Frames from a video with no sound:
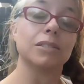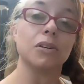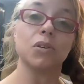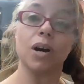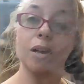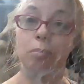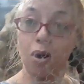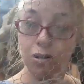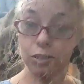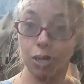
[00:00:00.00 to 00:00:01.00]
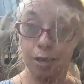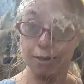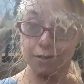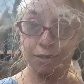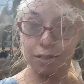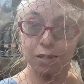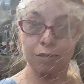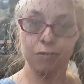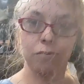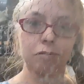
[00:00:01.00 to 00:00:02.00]
So I apologize
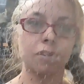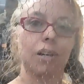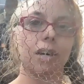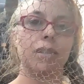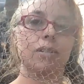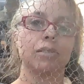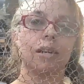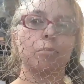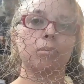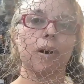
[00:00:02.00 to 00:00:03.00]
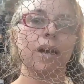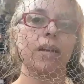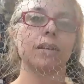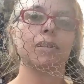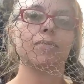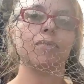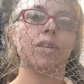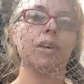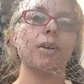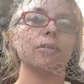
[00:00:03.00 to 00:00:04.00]
if there's a break in
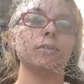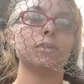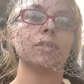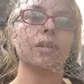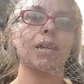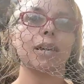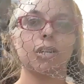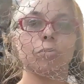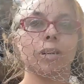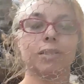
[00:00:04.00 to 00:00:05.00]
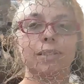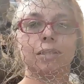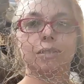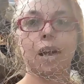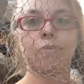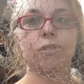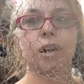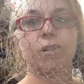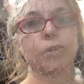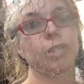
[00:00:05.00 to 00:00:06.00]
videos. You might see these after
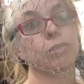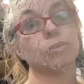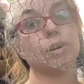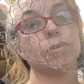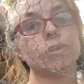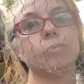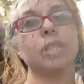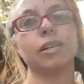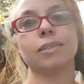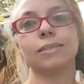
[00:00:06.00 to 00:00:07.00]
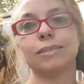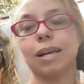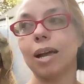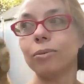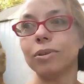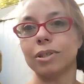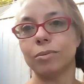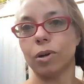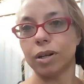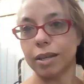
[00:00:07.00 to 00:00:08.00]
Halloween, who knows? Because I really
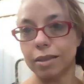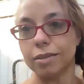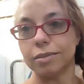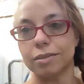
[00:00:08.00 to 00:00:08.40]
want to get this